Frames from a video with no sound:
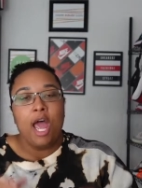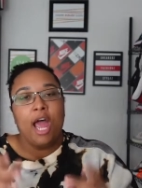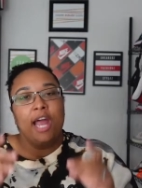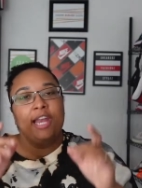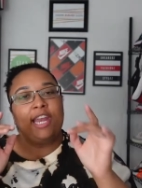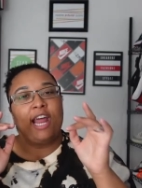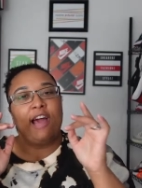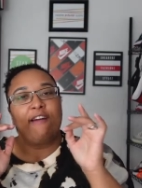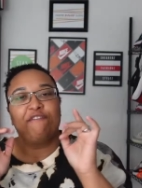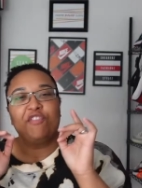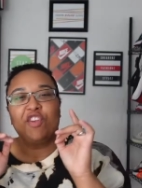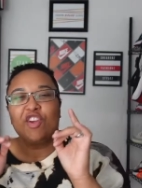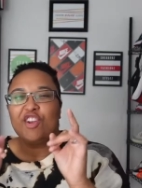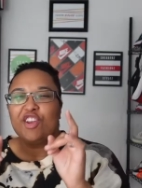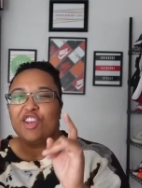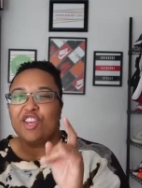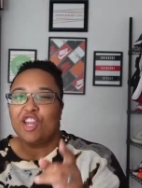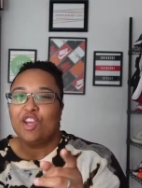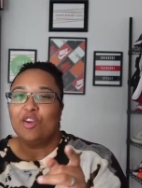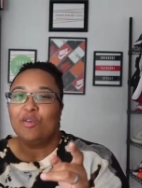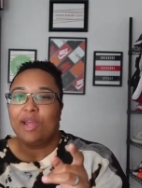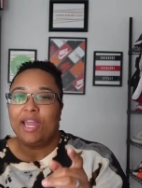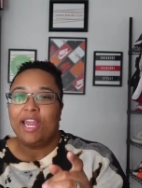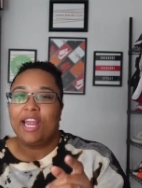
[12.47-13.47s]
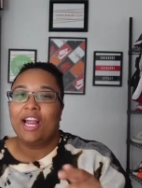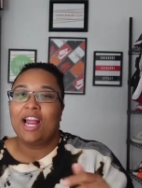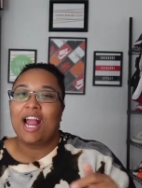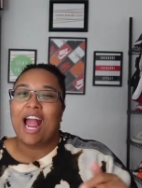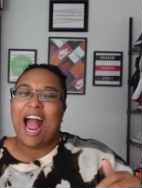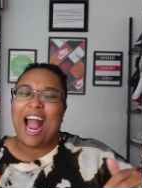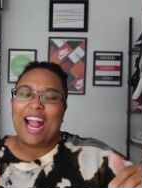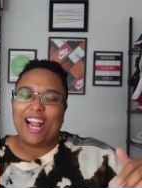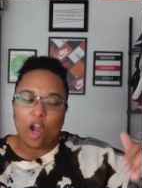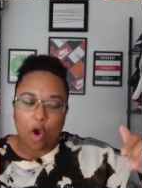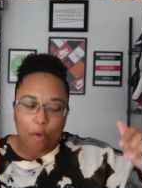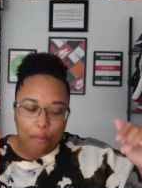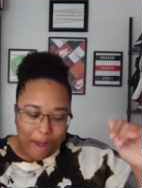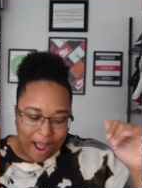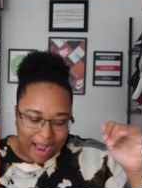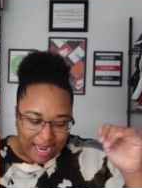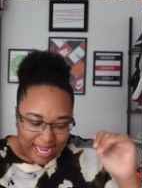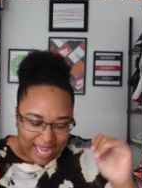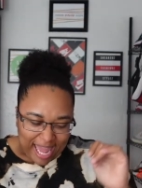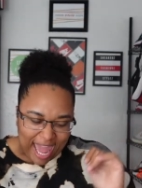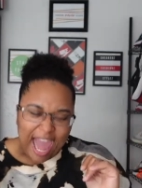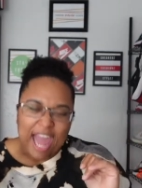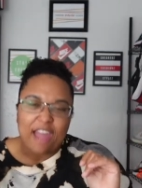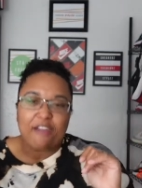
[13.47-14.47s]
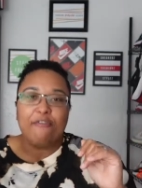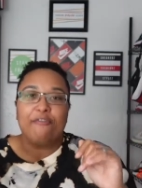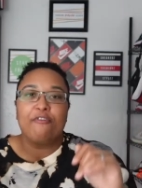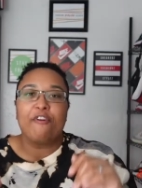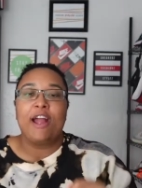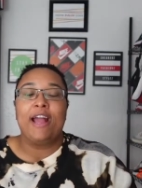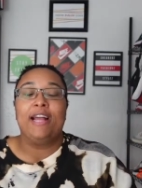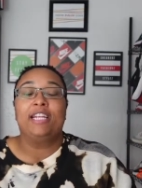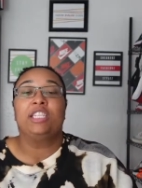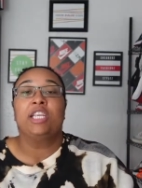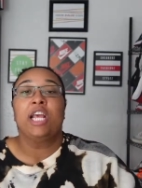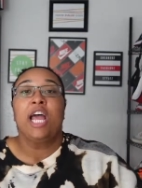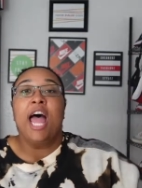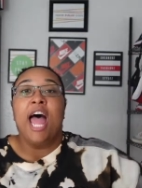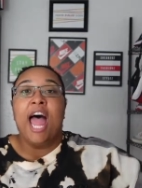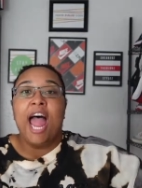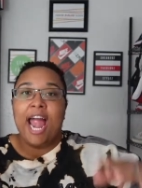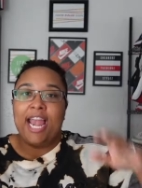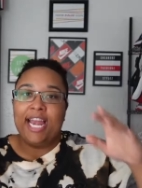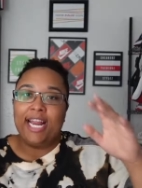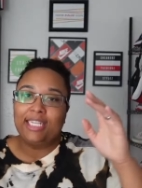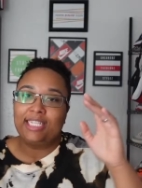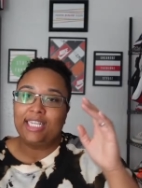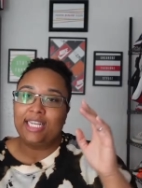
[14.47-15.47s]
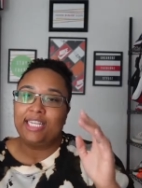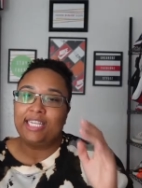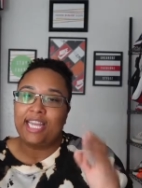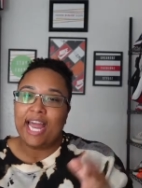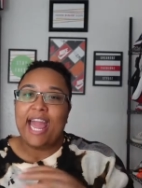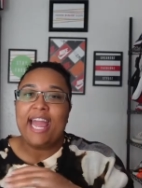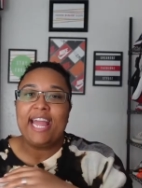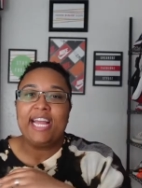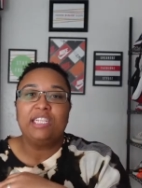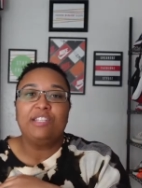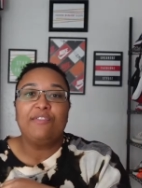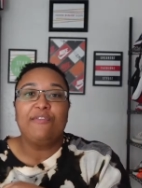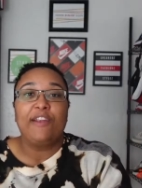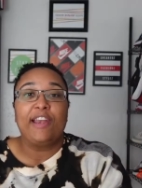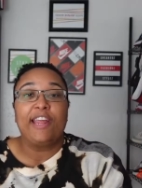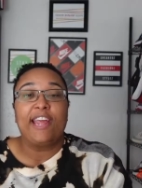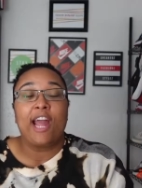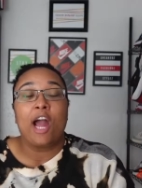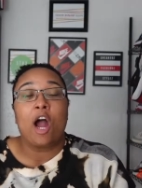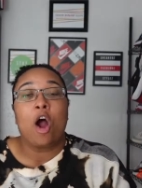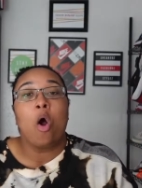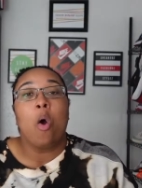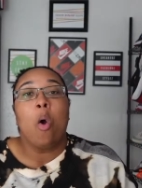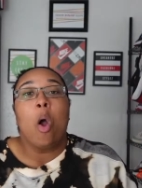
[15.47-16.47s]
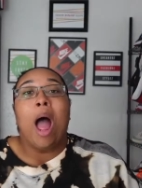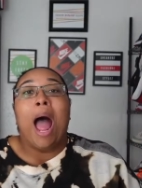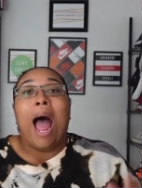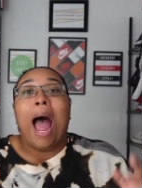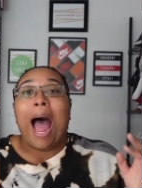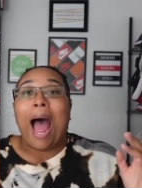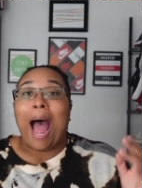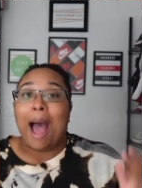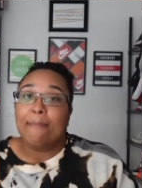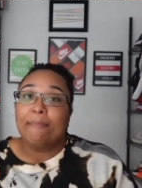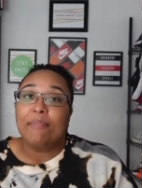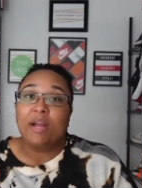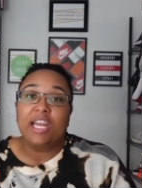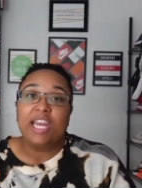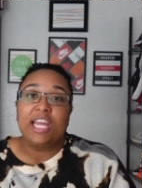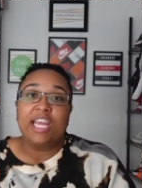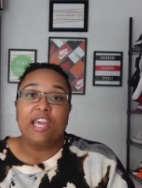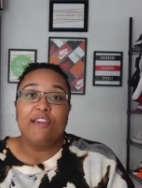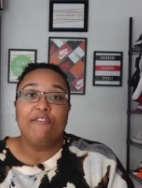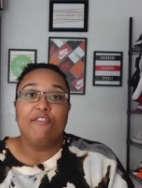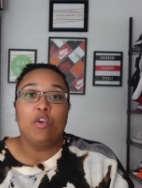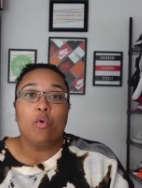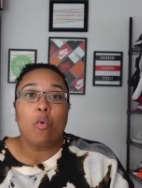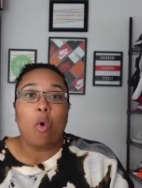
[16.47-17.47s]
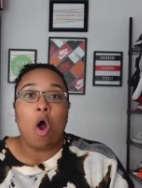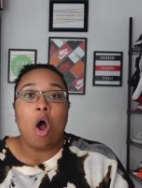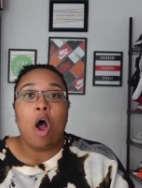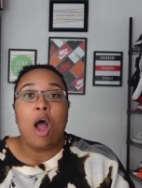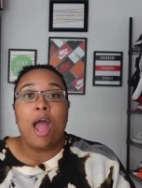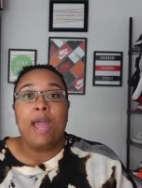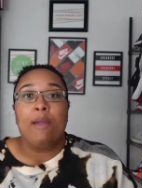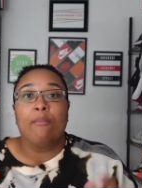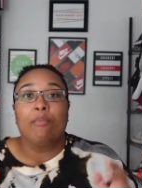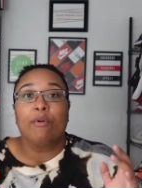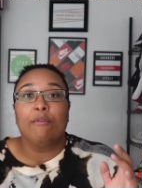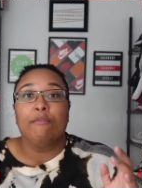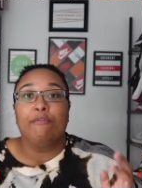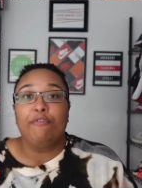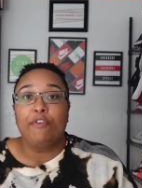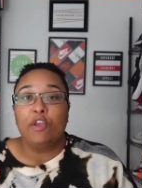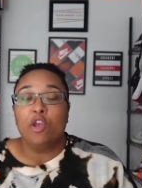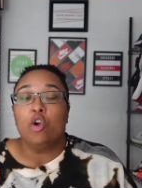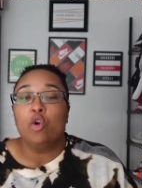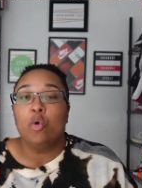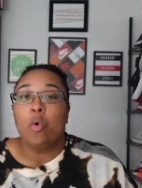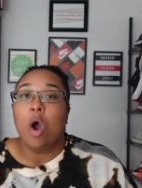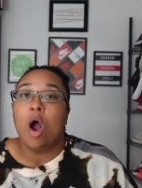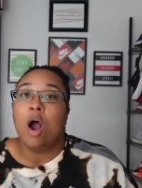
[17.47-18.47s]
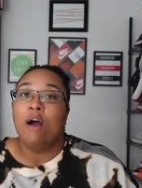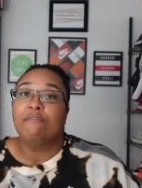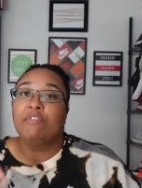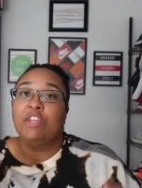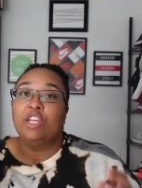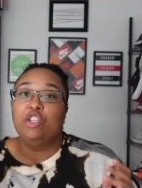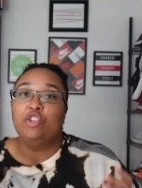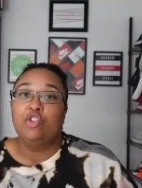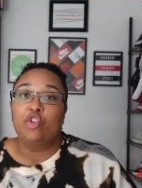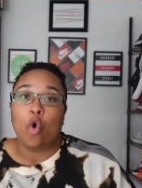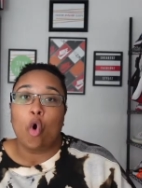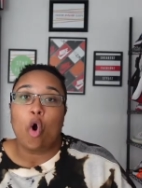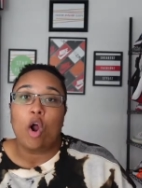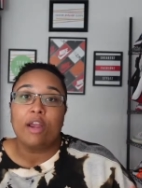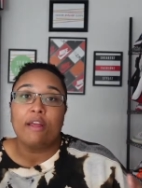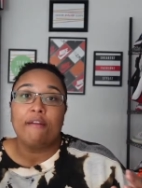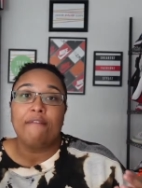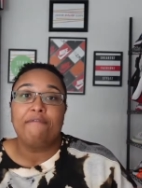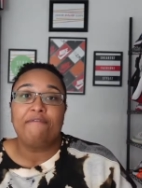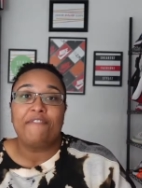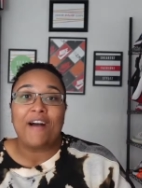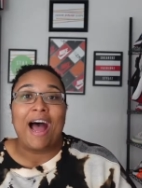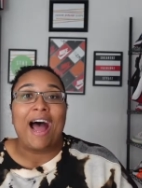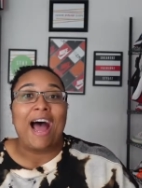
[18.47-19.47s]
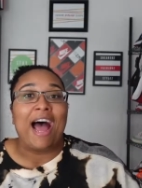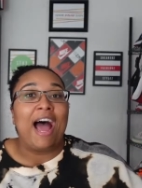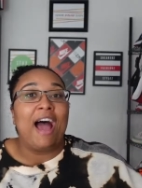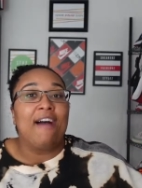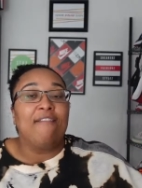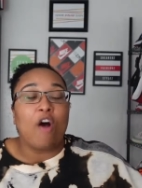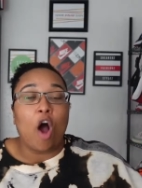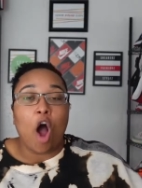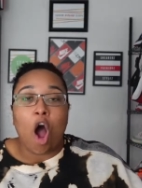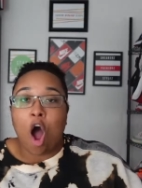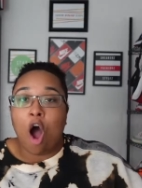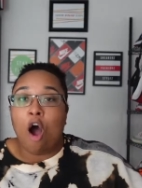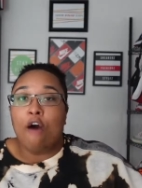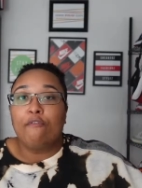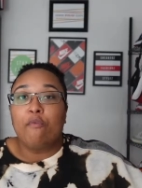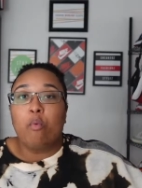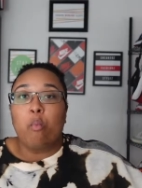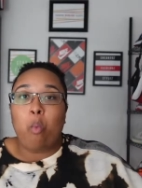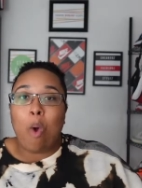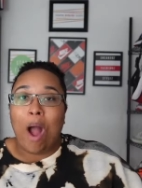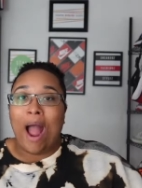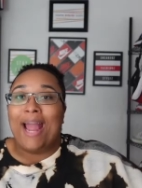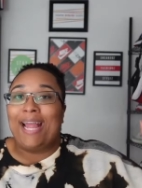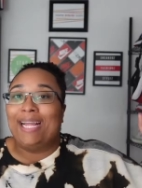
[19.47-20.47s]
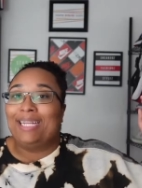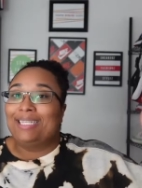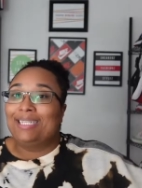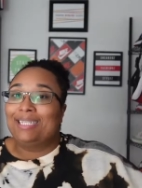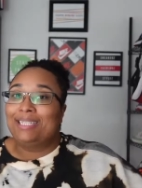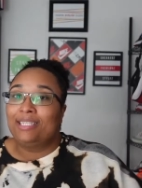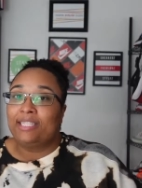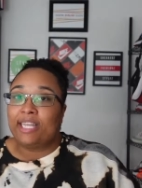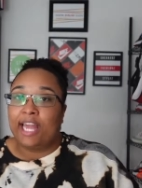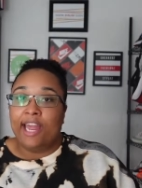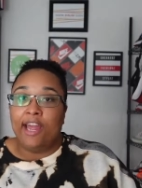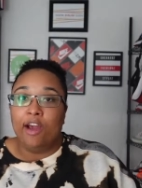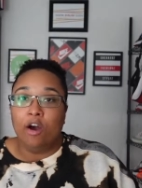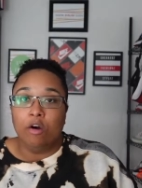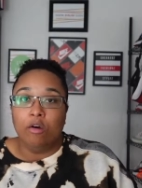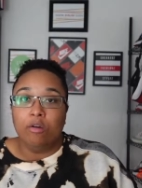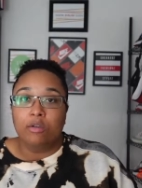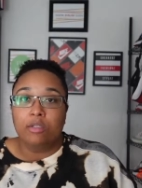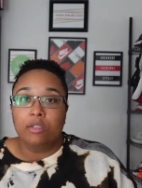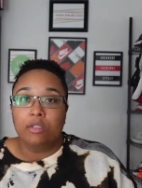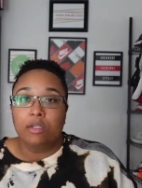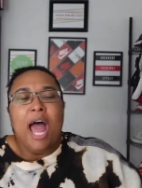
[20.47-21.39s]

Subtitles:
Now if you're new here, I go by K Fresh, and in today's video, I'm gonna give you all a review of the Jordan 5 Off-White sales.